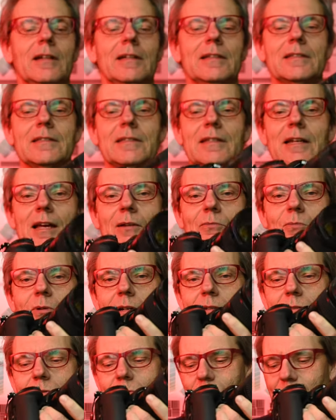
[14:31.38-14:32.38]
understand why
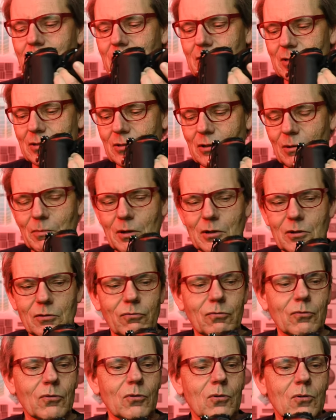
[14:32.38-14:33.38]
I use this so much
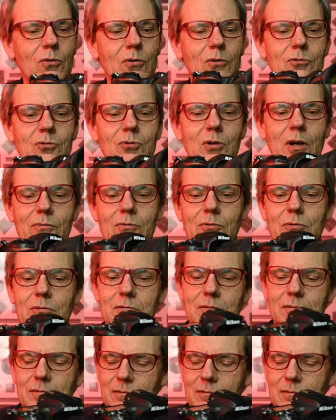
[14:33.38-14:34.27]
for travel.